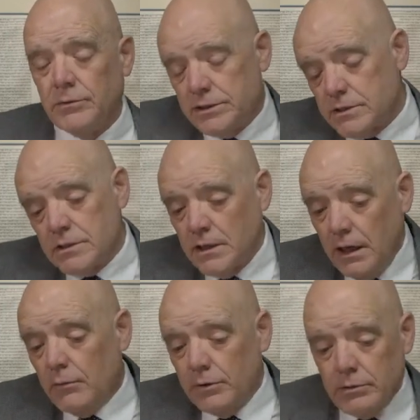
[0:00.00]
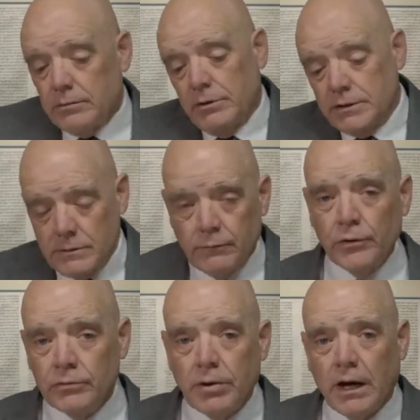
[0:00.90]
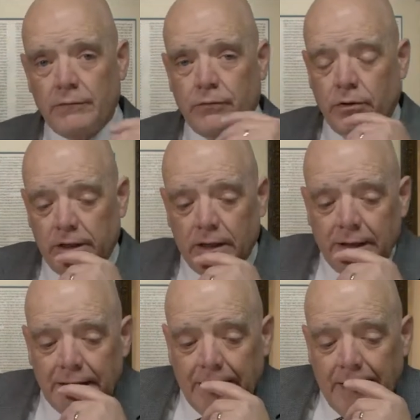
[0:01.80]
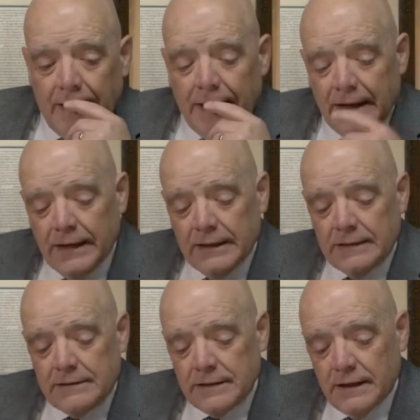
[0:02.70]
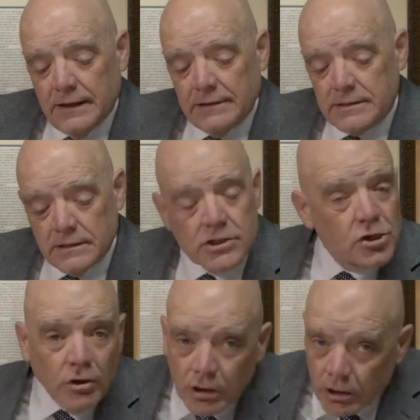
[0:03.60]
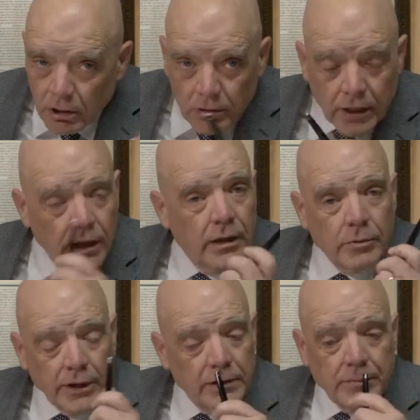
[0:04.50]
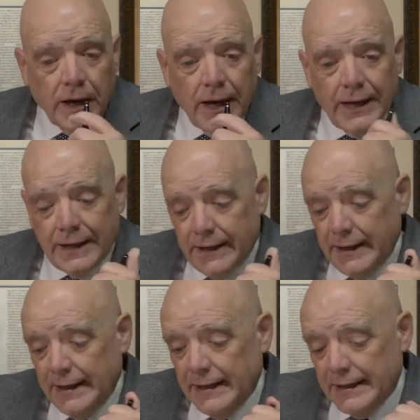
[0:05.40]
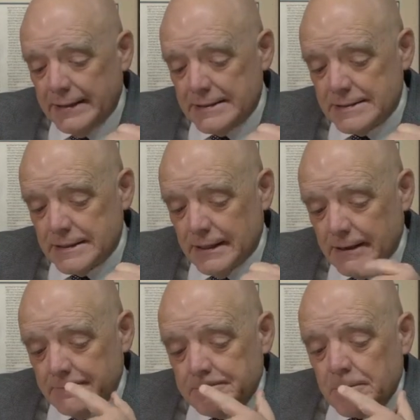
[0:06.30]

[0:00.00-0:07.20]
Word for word: We just said, hey, we want to bring some food by for you, and he uh, said, sure, okay, bring it by, and uh,